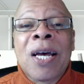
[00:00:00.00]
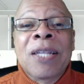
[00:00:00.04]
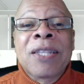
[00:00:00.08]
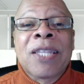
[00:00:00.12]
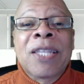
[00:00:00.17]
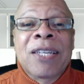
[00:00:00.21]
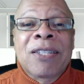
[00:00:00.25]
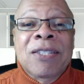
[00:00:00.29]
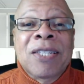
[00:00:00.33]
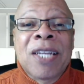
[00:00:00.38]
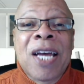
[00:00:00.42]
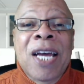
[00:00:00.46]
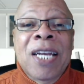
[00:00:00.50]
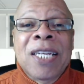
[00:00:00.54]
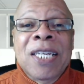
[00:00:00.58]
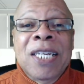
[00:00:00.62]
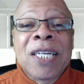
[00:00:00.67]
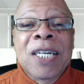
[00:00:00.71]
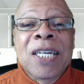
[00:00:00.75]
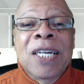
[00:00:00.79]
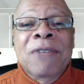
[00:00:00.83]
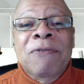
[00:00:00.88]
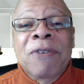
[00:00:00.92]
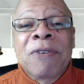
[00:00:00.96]
That's not
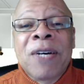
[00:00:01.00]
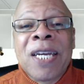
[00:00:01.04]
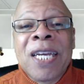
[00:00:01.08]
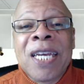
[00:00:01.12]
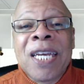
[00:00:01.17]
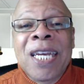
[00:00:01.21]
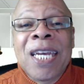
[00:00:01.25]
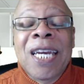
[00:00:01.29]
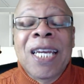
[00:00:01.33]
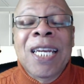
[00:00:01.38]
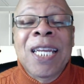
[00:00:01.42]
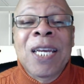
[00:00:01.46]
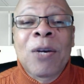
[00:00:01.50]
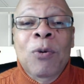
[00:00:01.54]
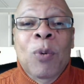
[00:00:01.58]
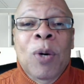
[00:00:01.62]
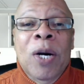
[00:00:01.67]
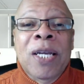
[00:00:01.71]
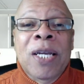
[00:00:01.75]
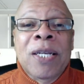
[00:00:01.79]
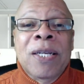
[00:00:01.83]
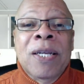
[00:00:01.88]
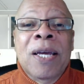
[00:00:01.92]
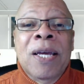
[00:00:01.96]
good for
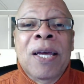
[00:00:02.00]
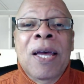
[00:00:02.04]
anyone.